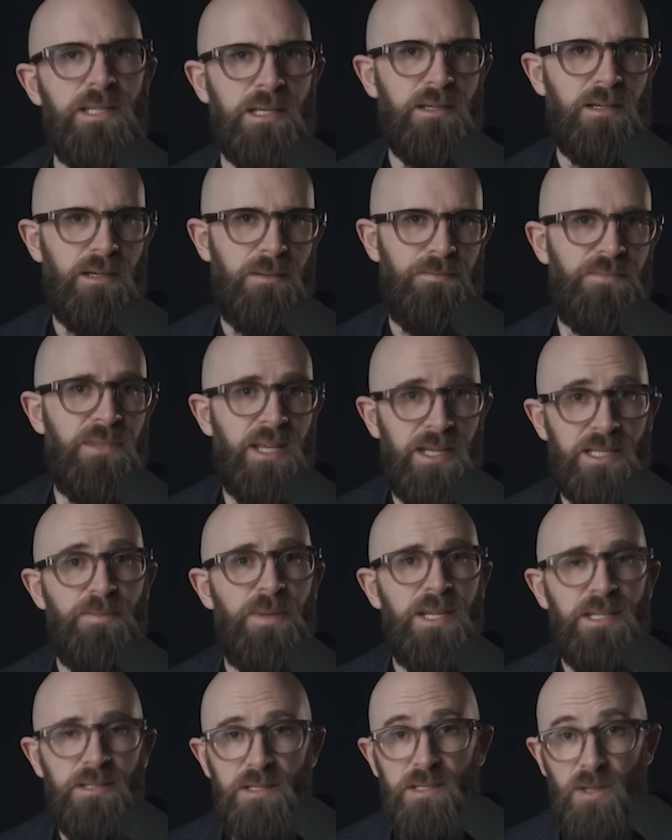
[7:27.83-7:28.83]
income has
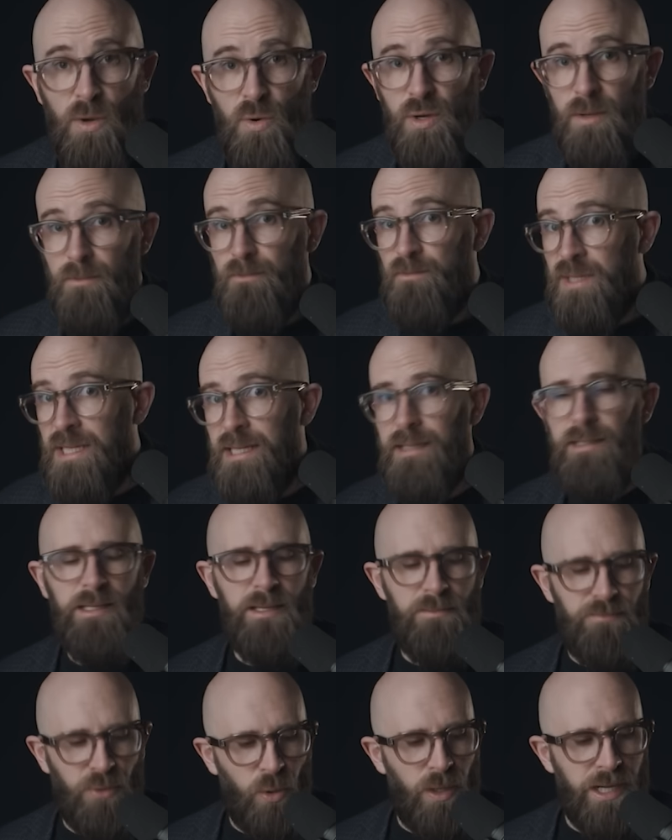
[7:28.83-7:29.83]
been so
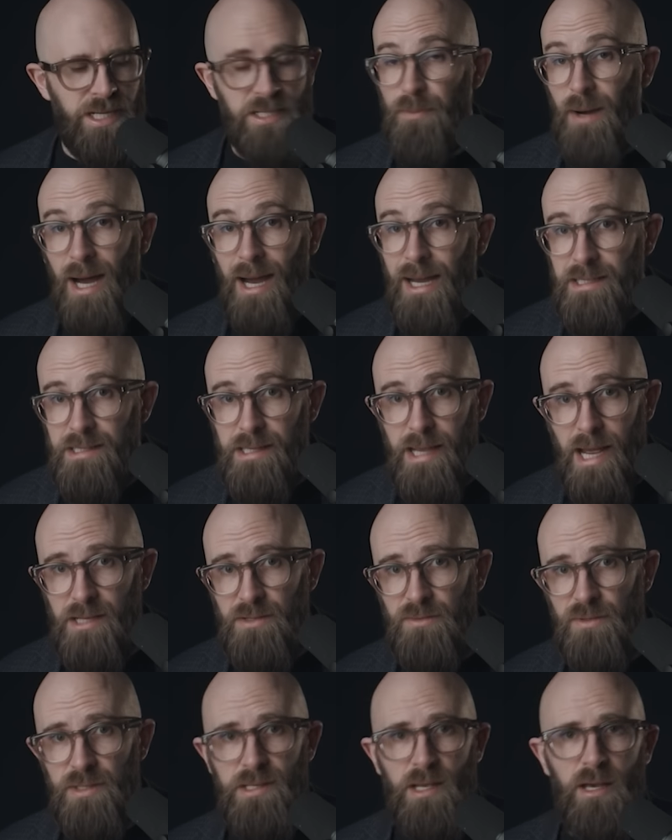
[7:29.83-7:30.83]
completely buoyed by its
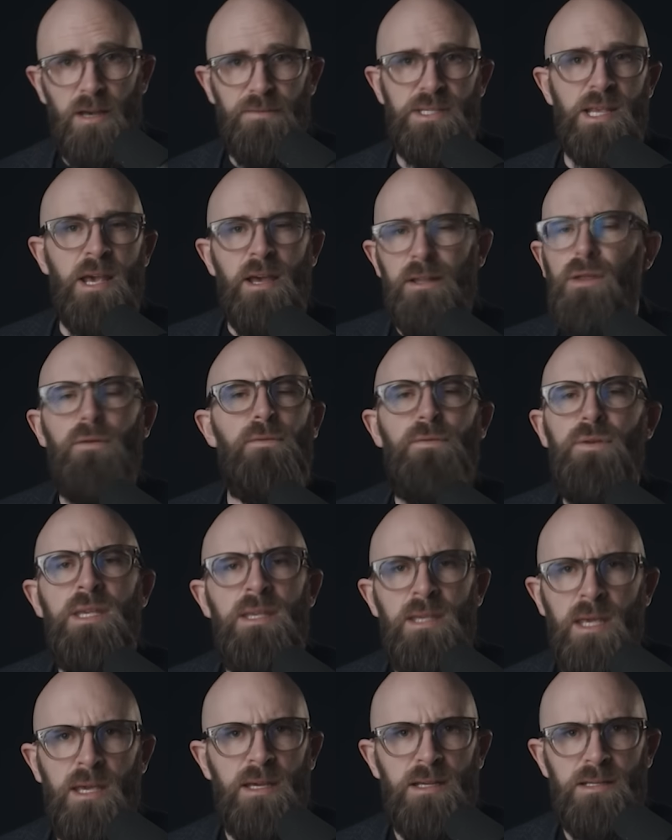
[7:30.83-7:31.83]
gas reserves that for
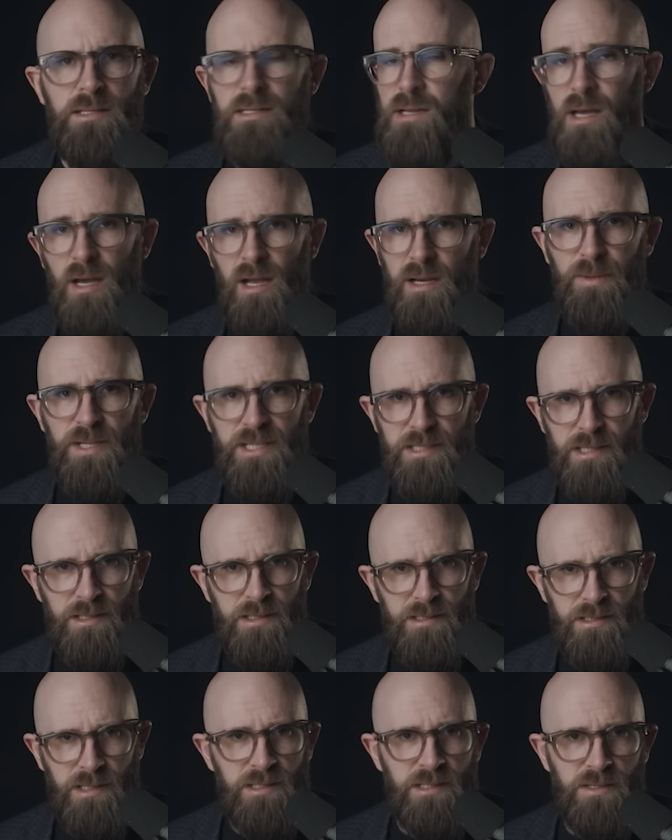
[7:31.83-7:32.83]
years Turkmen
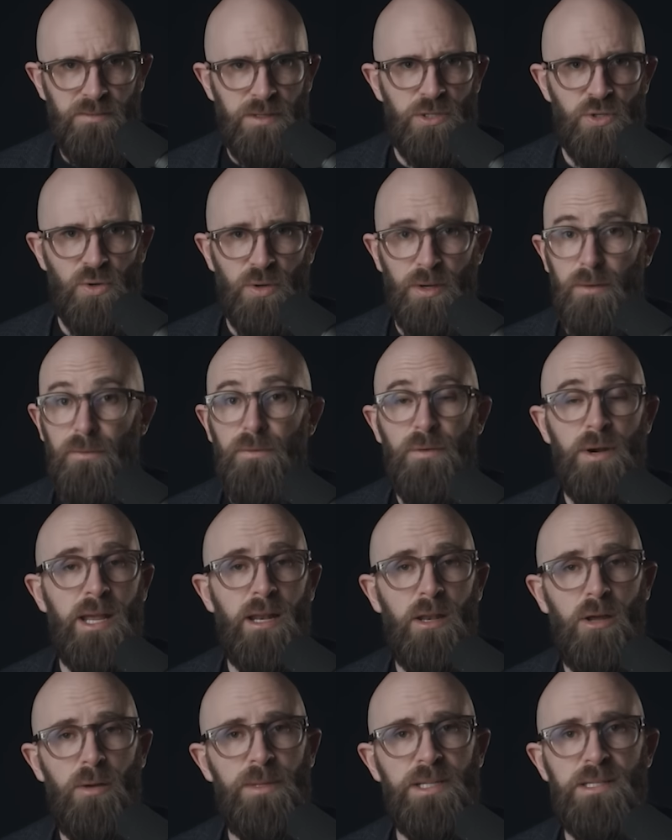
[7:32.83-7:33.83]
citizens have enjoyed free
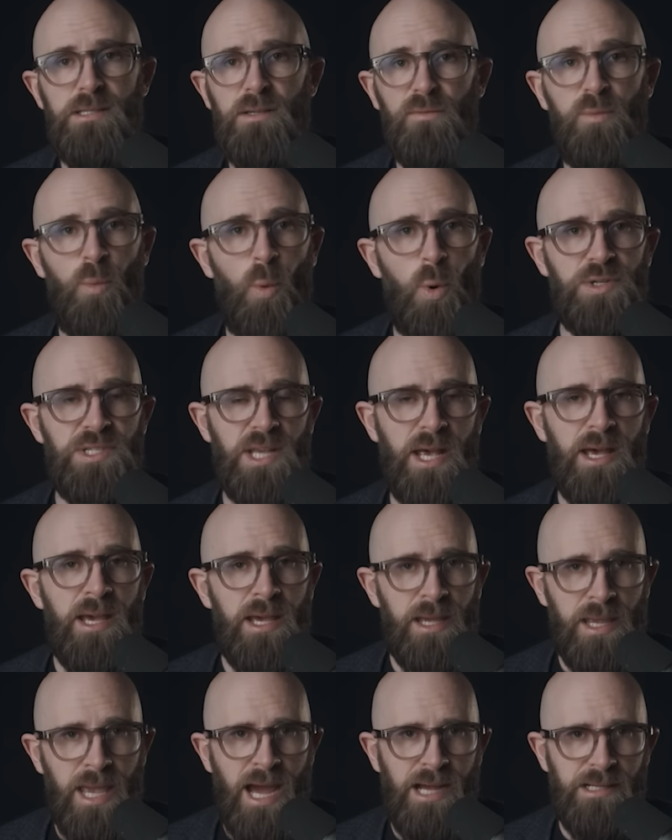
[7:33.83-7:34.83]
allotments of water,
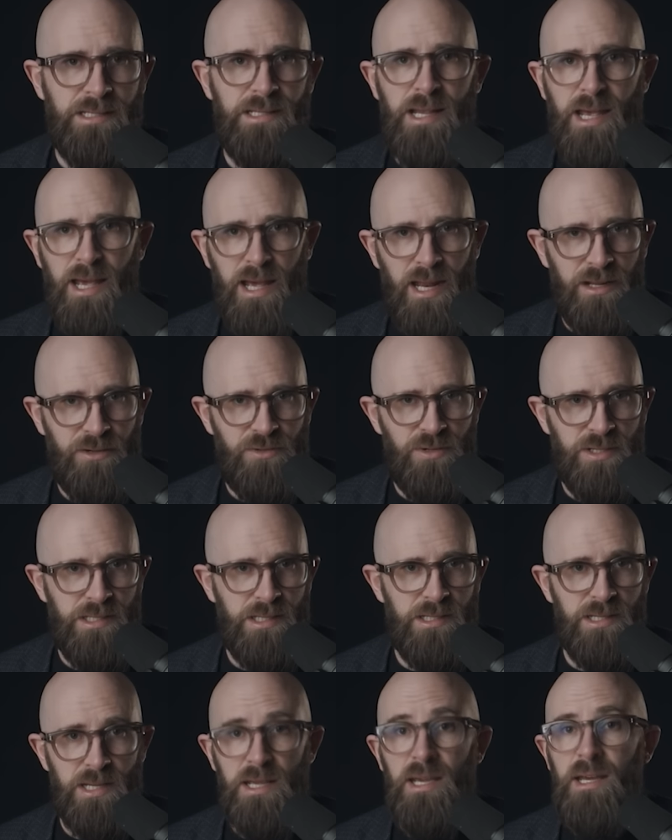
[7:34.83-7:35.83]
gas,
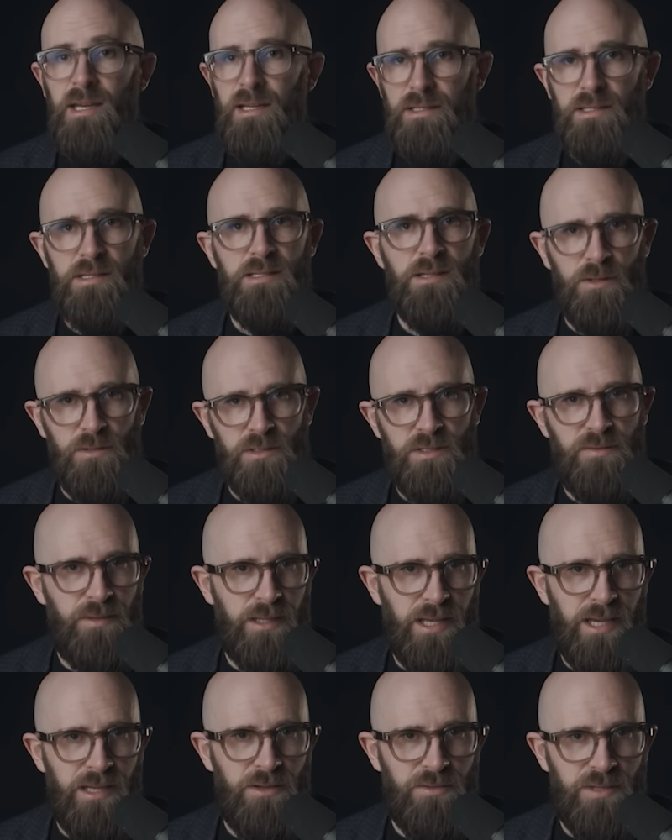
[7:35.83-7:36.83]
electricity, and salt for
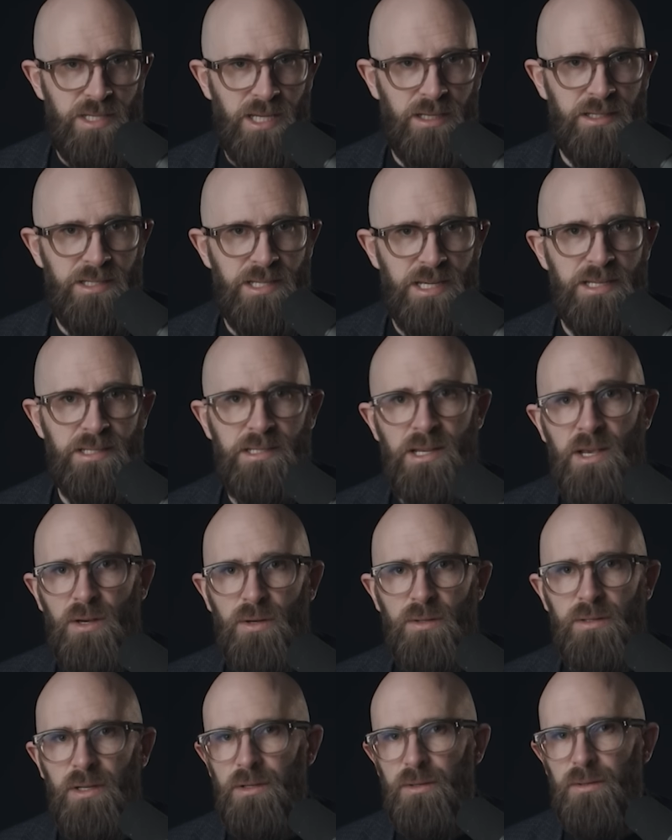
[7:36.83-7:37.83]
their utilities,
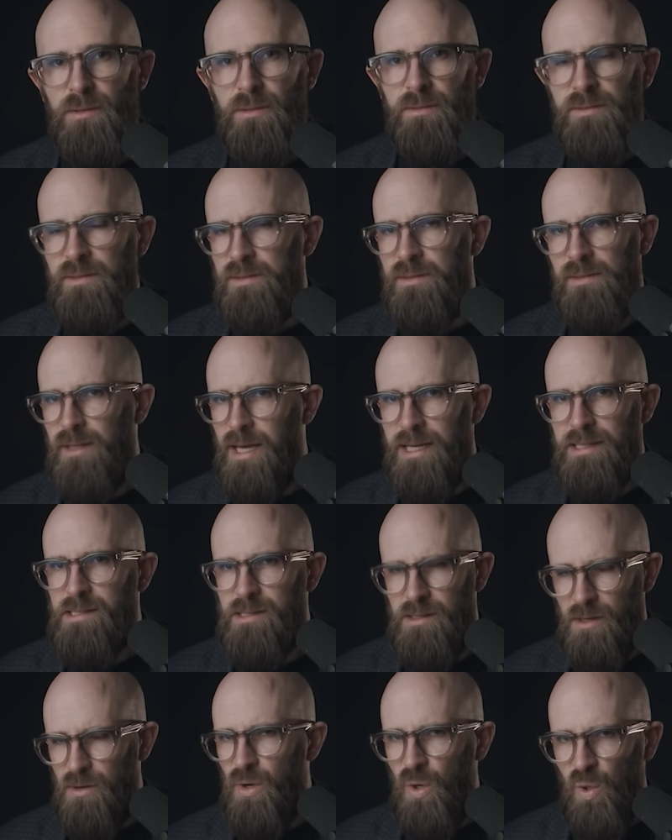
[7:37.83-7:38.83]
although
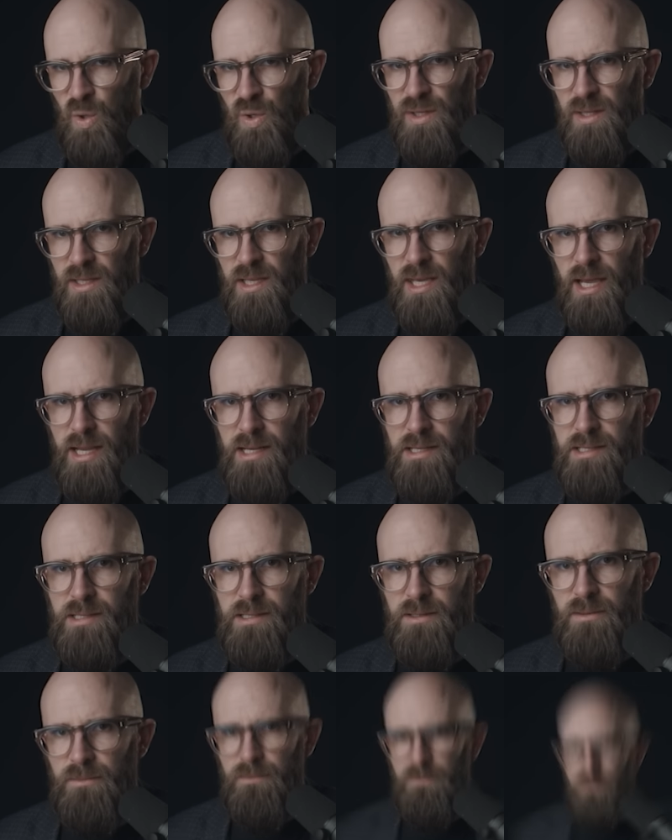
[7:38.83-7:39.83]
that's no longer the case.